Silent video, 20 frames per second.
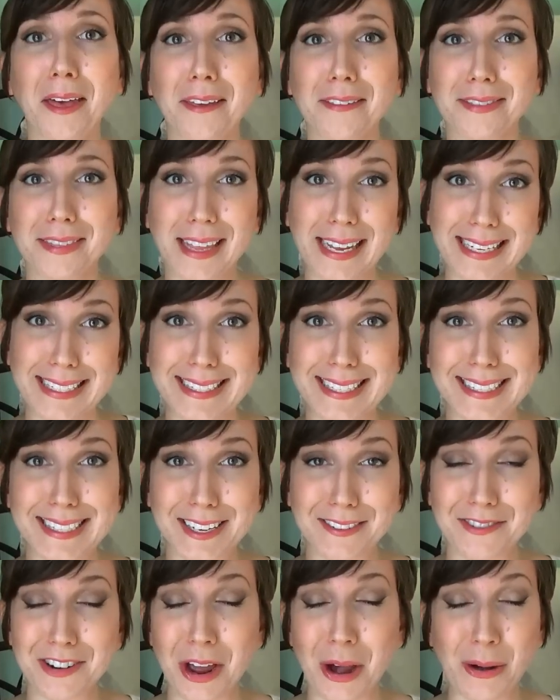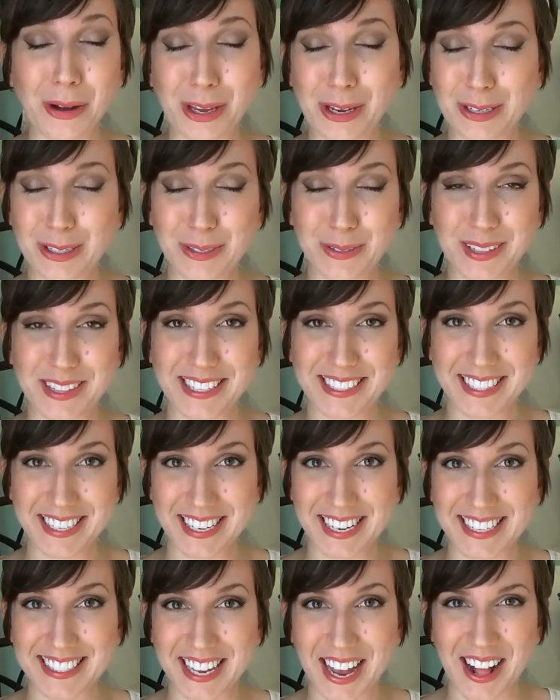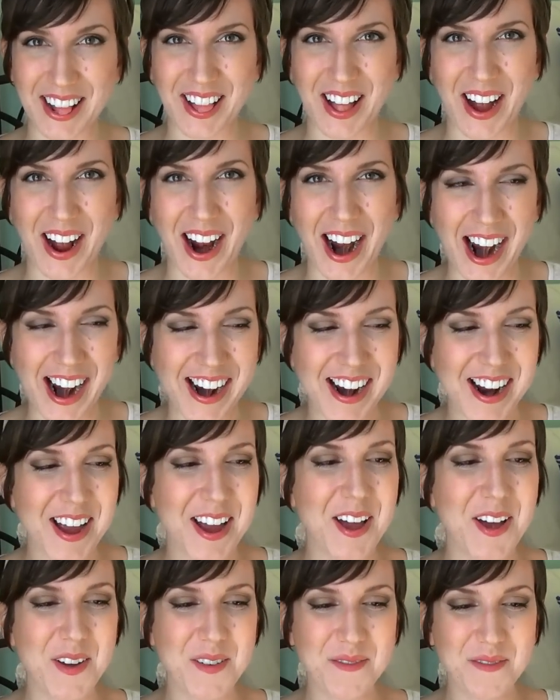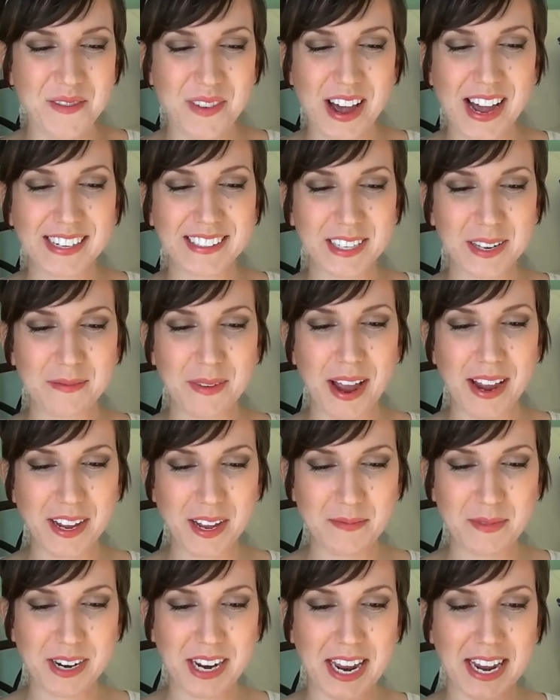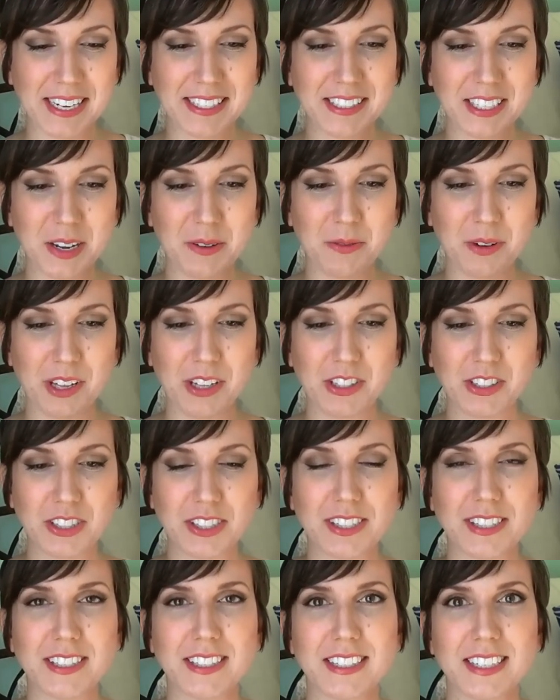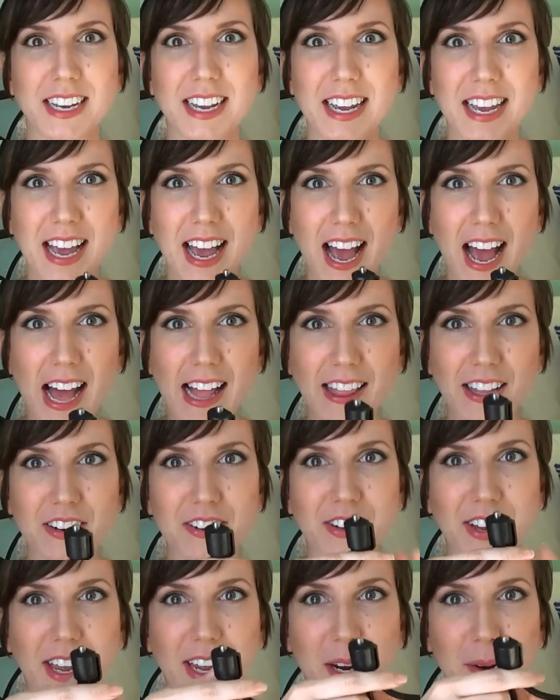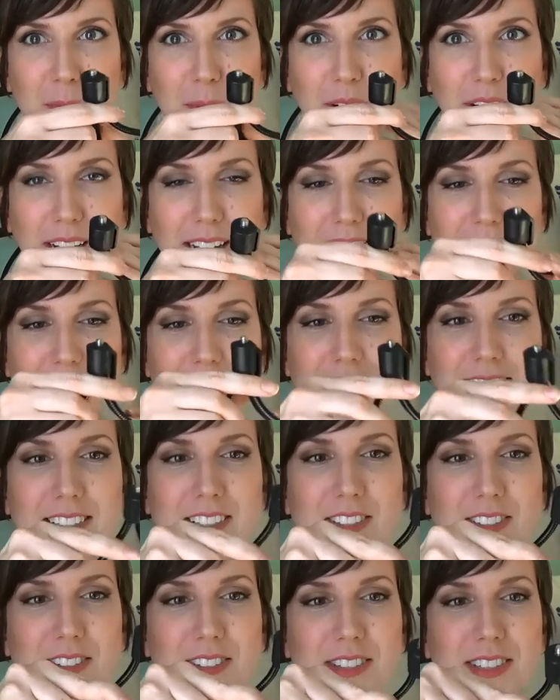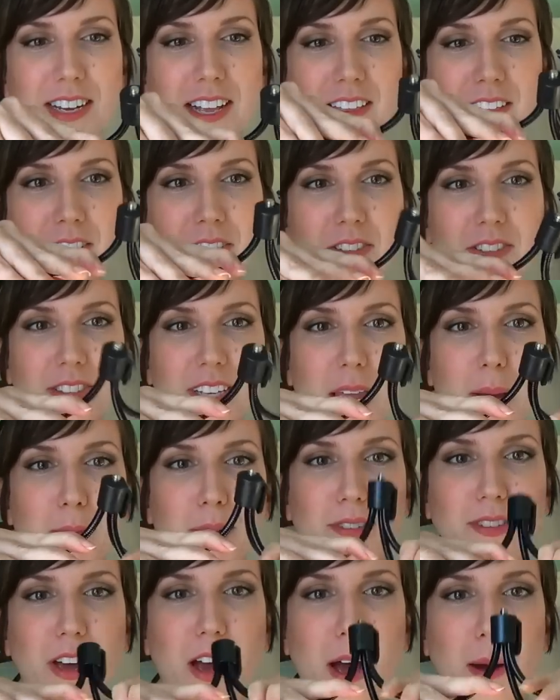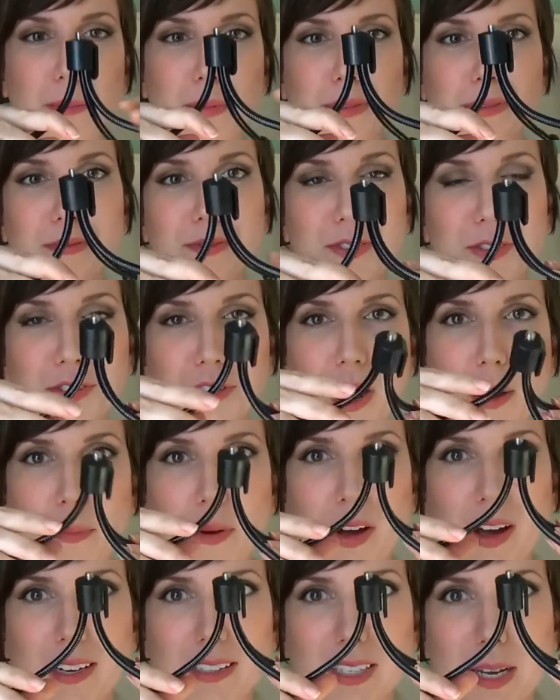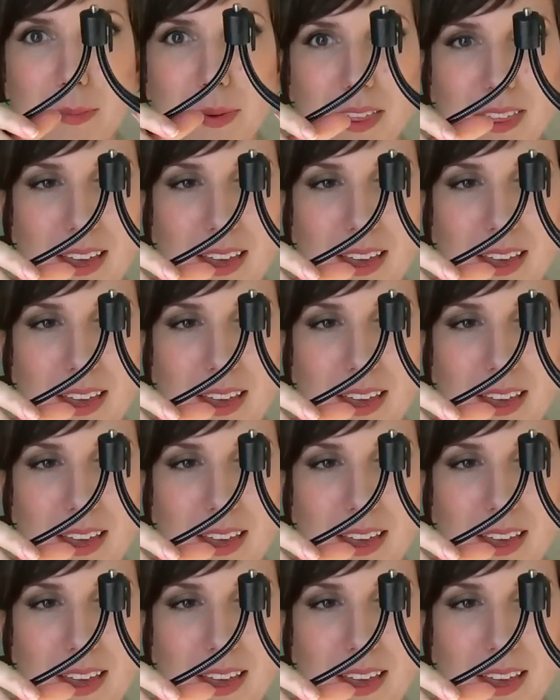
This is of no use with the DSLR, but it might come in handy with just a little camera. It's just a little tabletop tripod type of